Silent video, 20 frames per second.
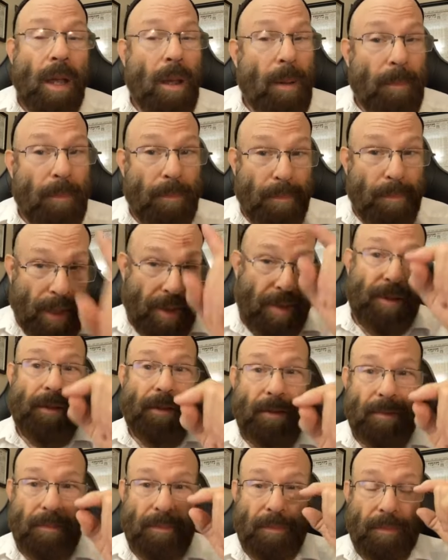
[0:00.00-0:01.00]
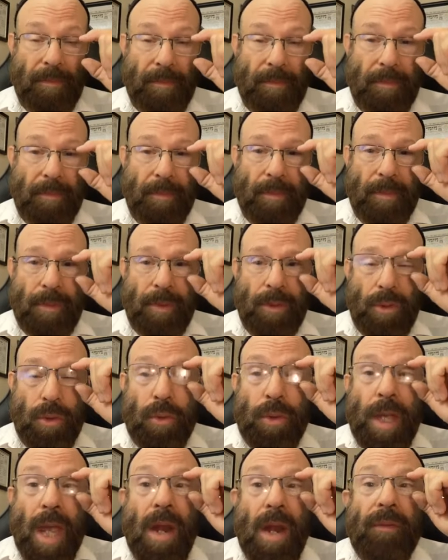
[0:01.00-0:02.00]
But you
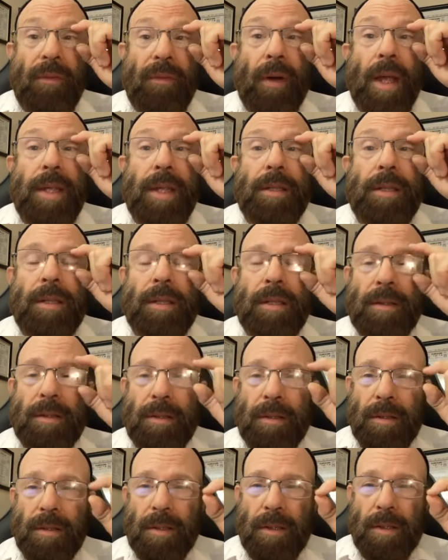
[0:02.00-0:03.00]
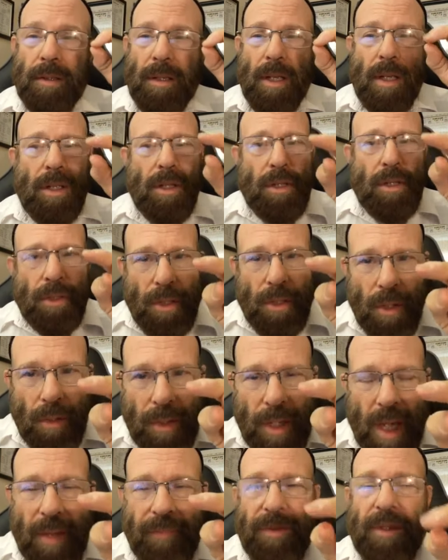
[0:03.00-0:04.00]
can fight. You don't
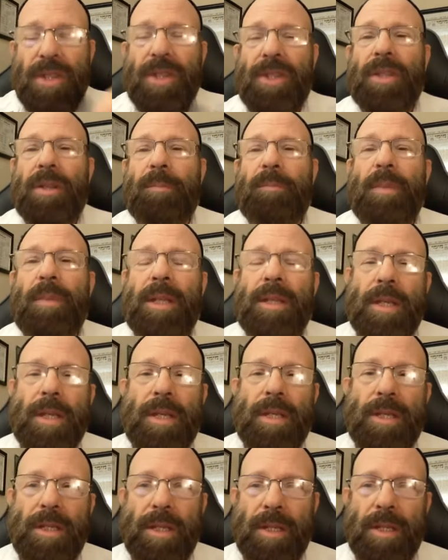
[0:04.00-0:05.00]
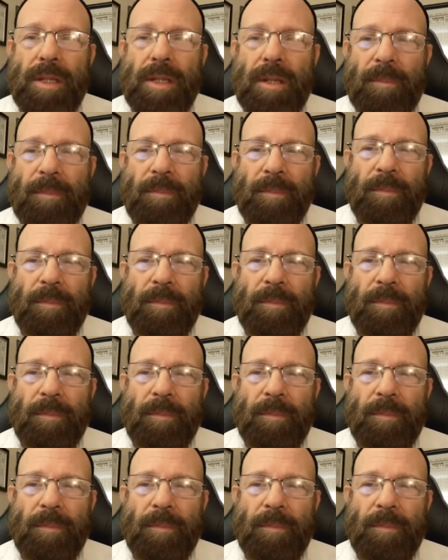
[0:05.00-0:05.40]
have to submit to the system.